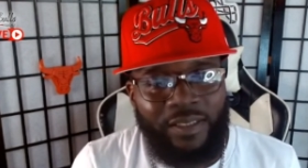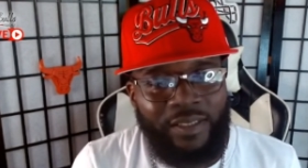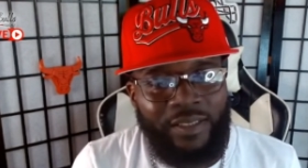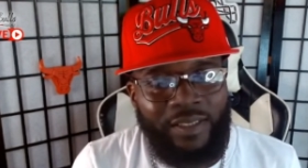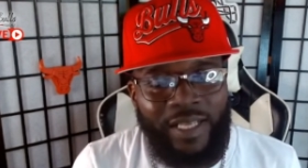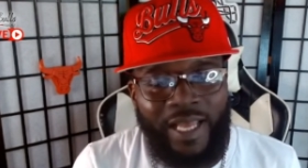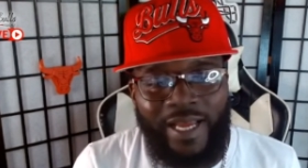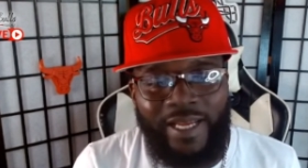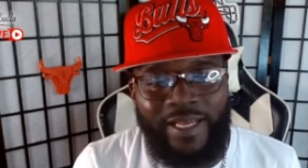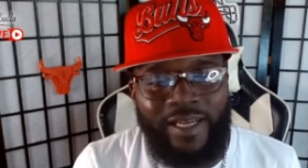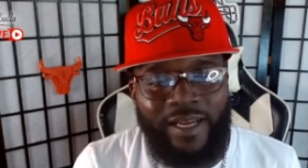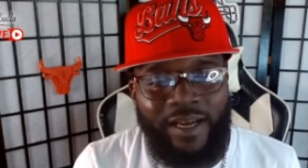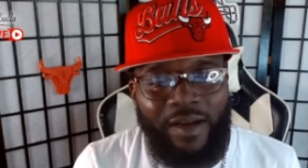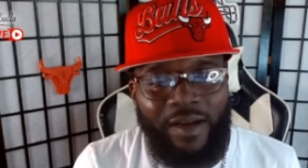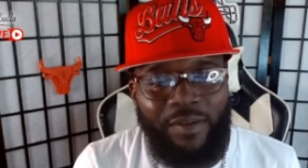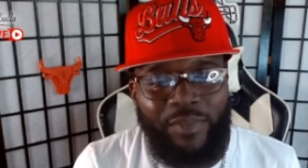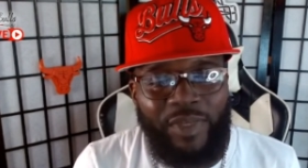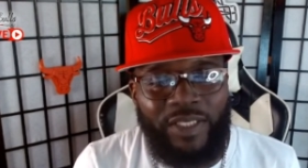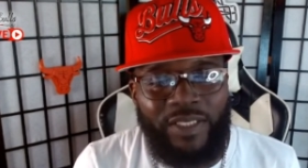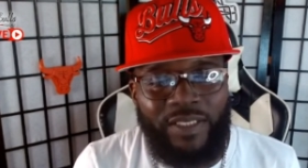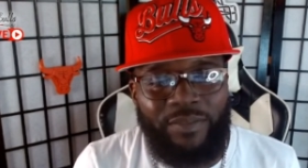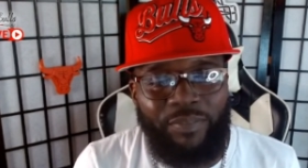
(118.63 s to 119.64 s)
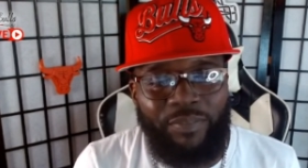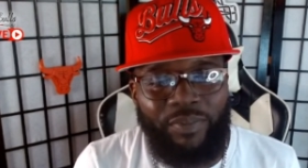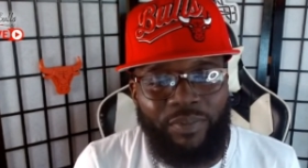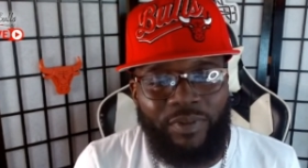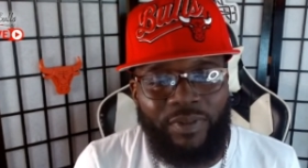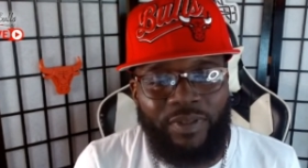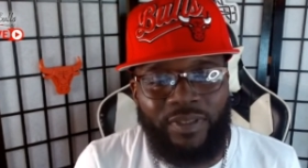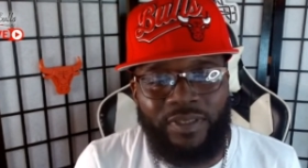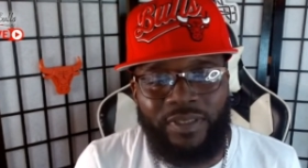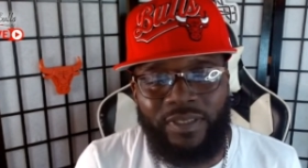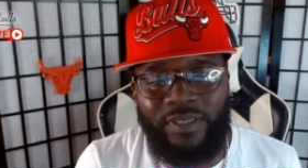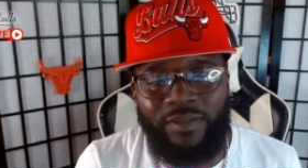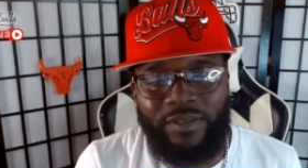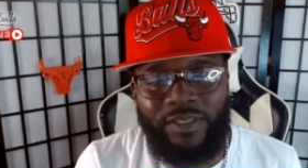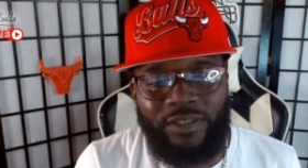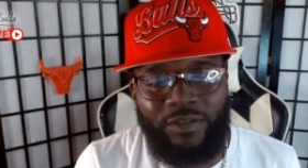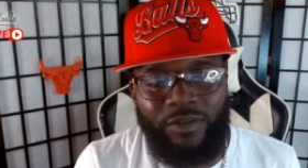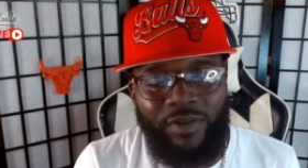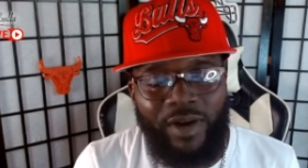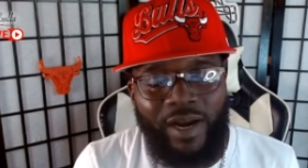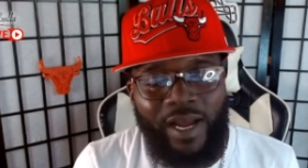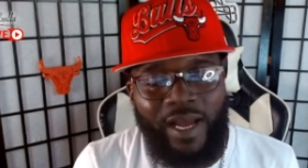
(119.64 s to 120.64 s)
like, comment, su-
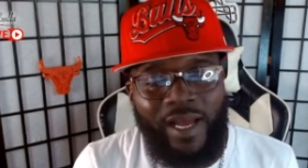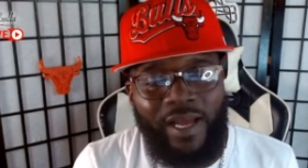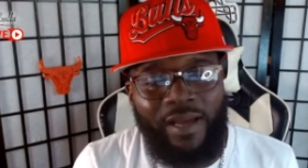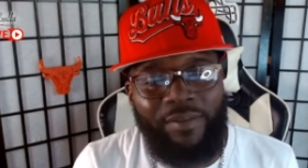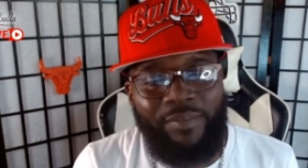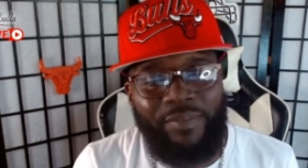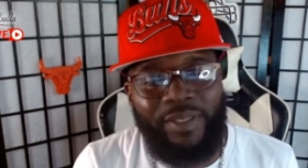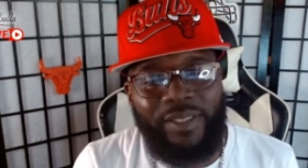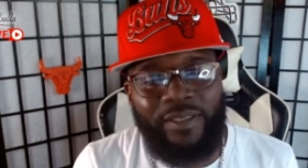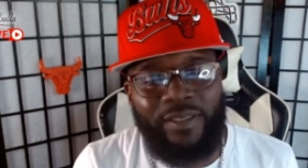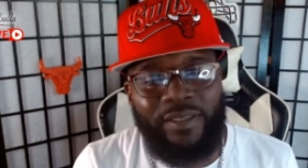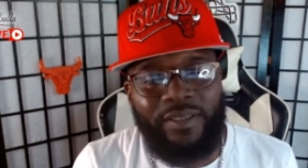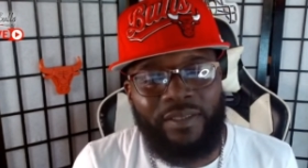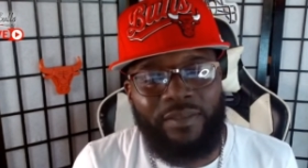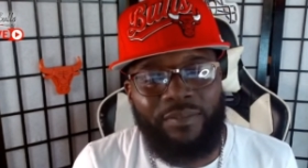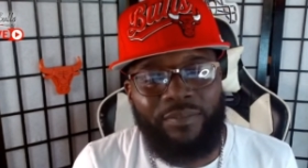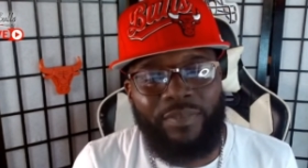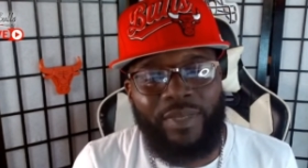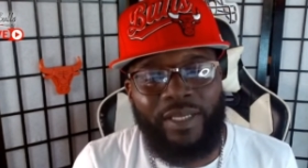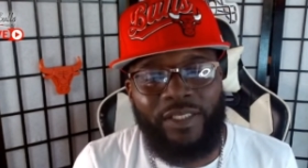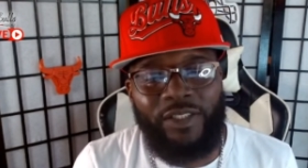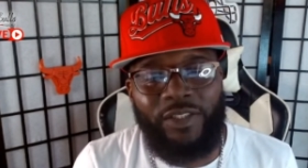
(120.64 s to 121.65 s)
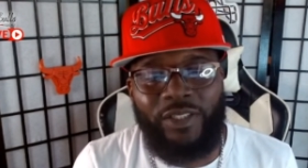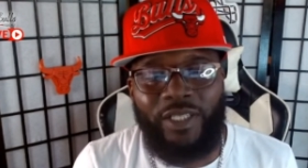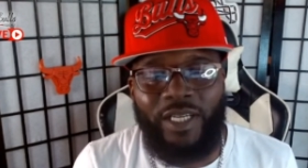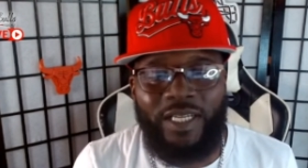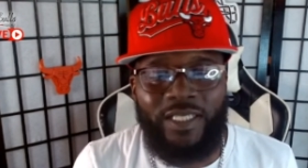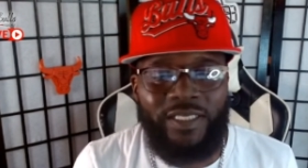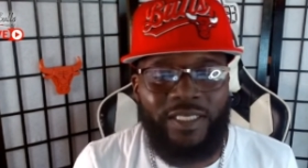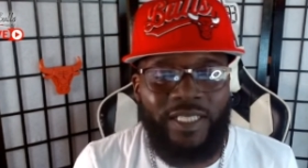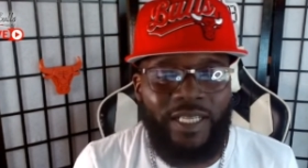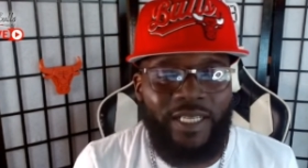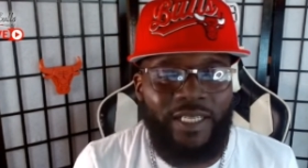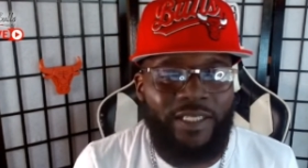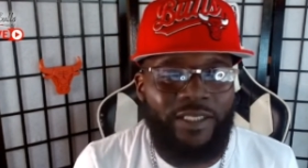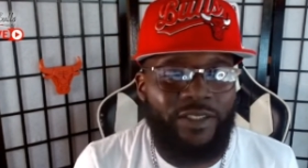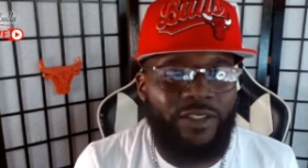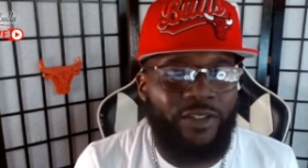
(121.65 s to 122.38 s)
subscribe. Make sure y'all stay in